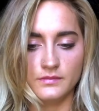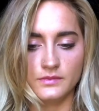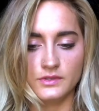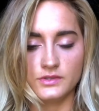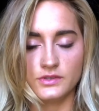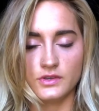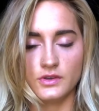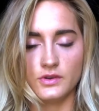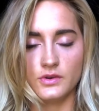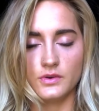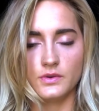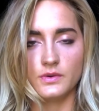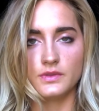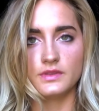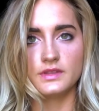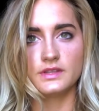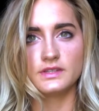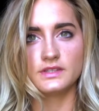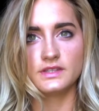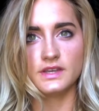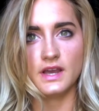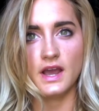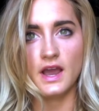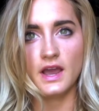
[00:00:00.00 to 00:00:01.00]
So the
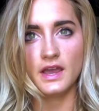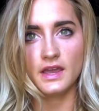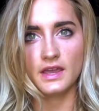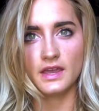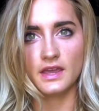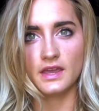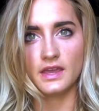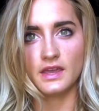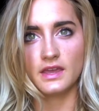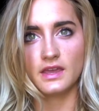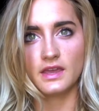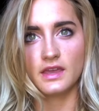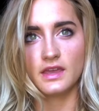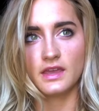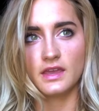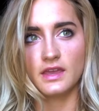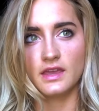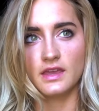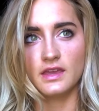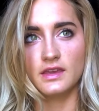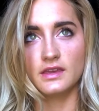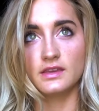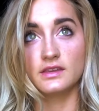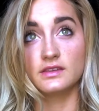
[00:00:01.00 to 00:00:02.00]
diet
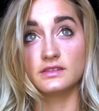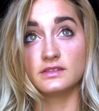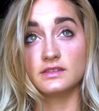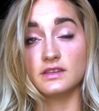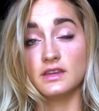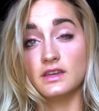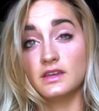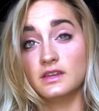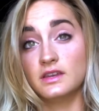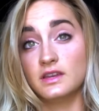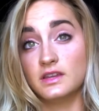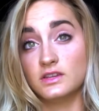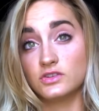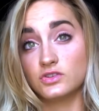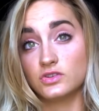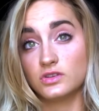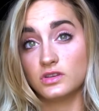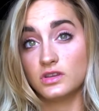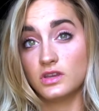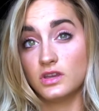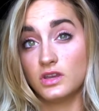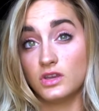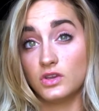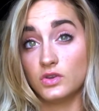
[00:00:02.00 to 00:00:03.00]
is
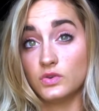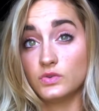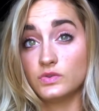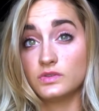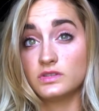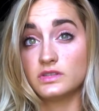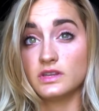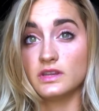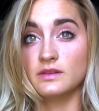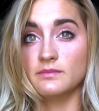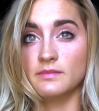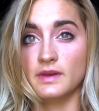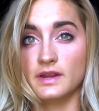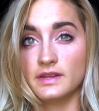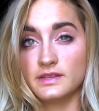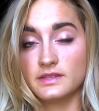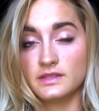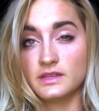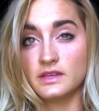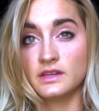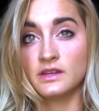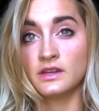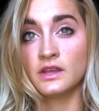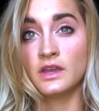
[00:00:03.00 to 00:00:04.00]
initially used in
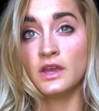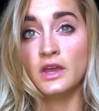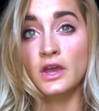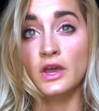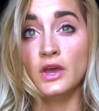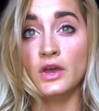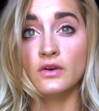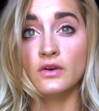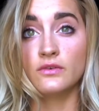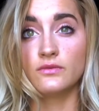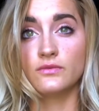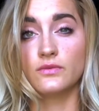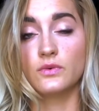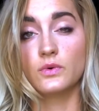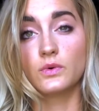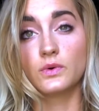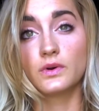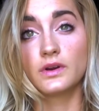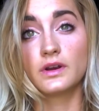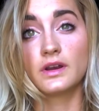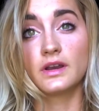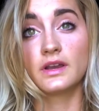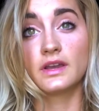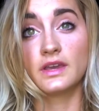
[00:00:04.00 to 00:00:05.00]
medicine
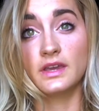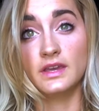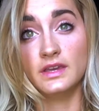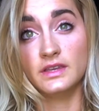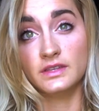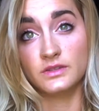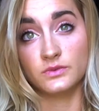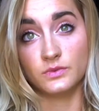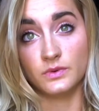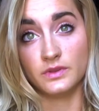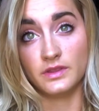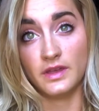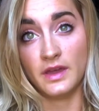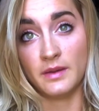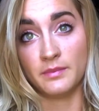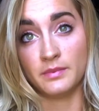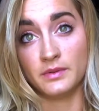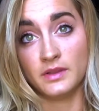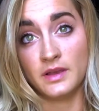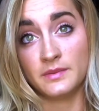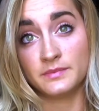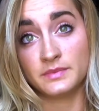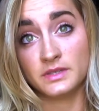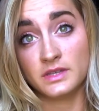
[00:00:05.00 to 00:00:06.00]
for kids with
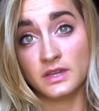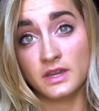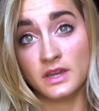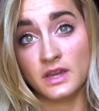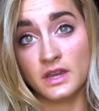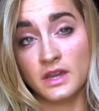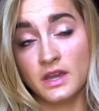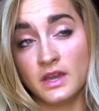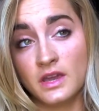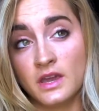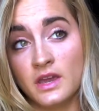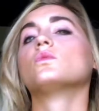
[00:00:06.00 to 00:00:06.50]
epilepsy.